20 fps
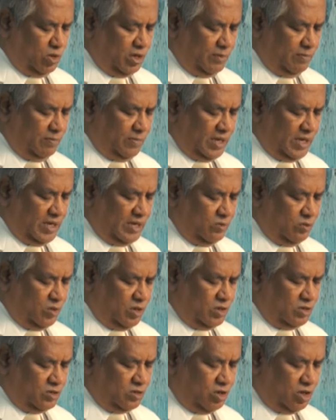one mind,
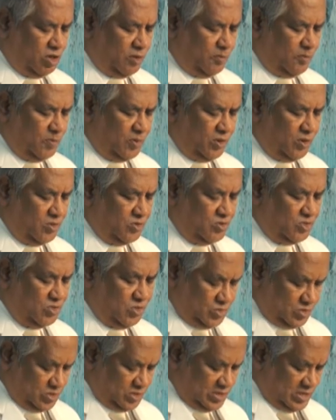one thought
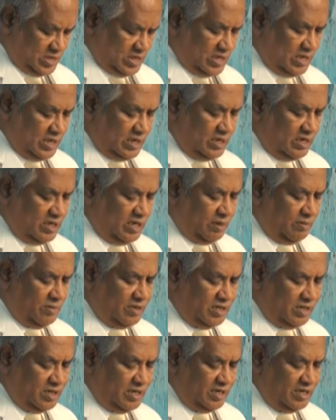process.
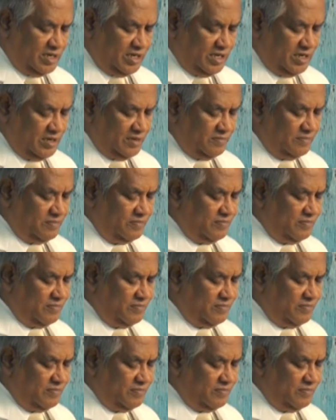Number 13,